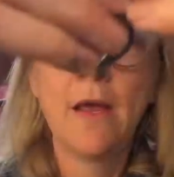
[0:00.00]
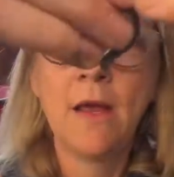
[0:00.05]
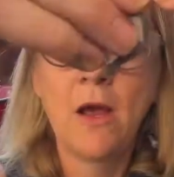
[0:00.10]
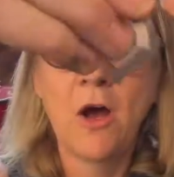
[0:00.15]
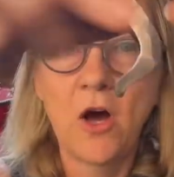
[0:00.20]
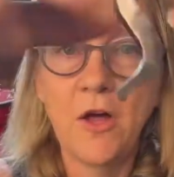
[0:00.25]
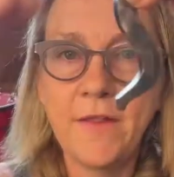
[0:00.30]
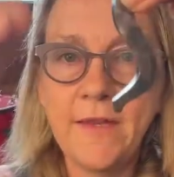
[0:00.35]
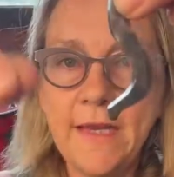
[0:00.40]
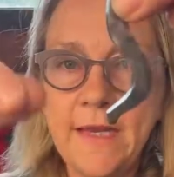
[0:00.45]

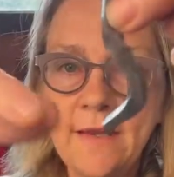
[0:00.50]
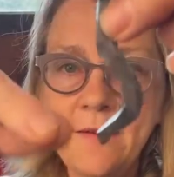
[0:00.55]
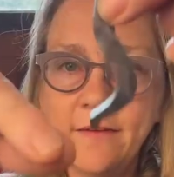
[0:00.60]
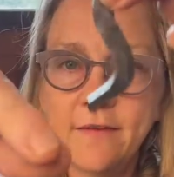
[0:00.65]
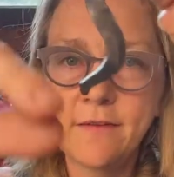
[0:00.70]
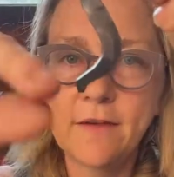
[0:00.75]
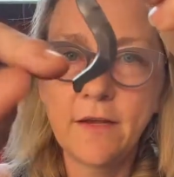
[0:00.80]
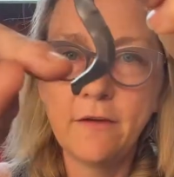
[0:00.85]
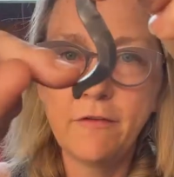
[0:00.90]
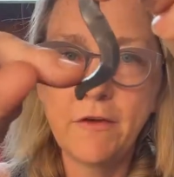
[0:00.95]
on the
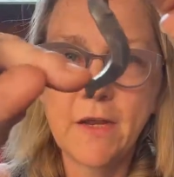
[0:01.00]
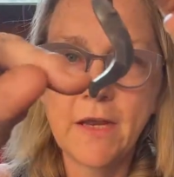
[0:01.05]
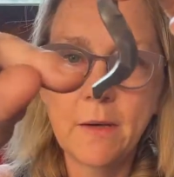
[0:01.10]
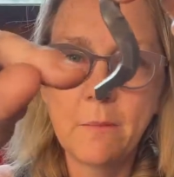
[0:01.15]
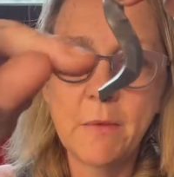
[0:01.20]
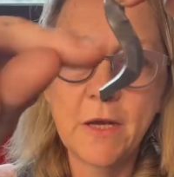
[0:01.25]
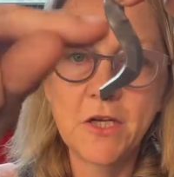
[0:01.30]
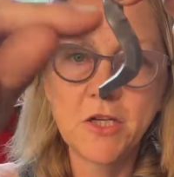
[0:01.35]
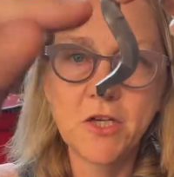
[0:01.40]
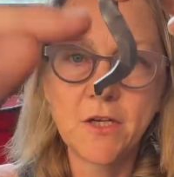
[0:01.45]
inside. If you can
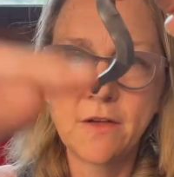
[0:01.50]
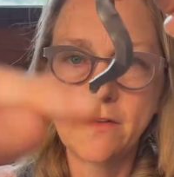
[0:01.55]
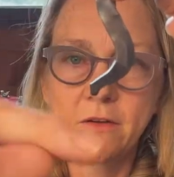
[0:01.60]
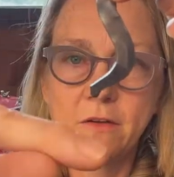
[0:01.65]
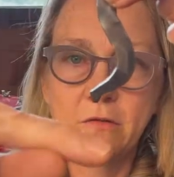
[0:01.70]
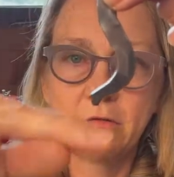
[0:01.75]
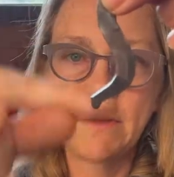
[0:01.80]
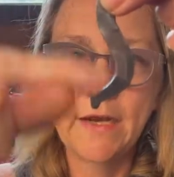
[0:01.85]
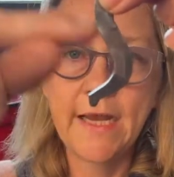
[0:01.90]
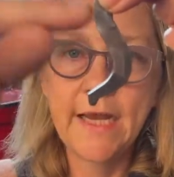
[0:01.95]
imagine, there's
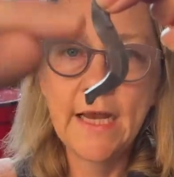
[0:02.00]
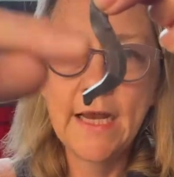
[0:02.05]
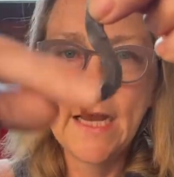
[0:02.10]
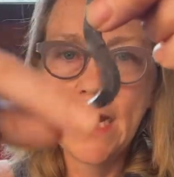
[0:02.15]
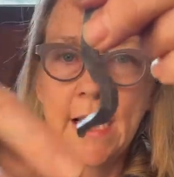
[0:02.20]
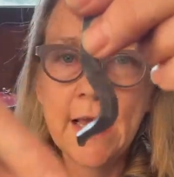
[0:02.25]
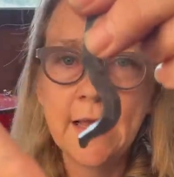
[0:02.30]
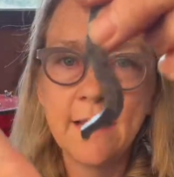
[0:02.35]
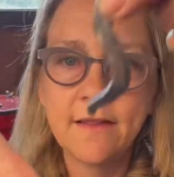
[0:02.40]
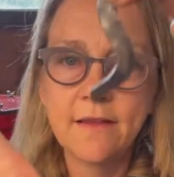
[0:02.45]
a ring.
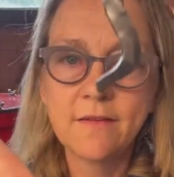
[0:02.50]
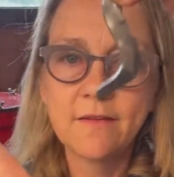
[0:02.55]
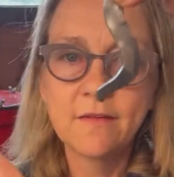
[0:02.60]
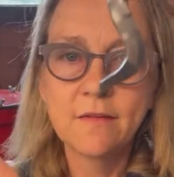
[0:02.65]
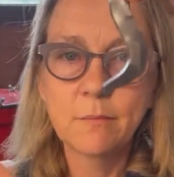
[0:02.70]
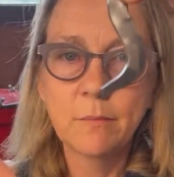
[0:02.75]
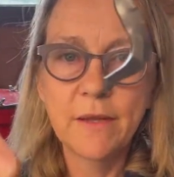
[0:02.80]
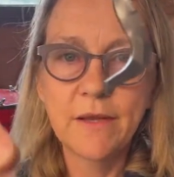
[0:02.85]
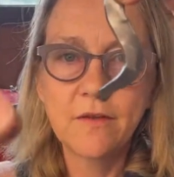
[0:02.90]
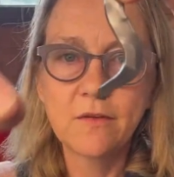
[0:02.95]
This is
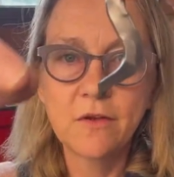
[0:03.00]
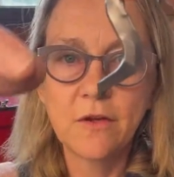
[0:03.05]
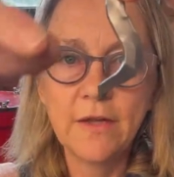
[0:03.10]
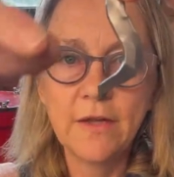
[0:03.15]
placed on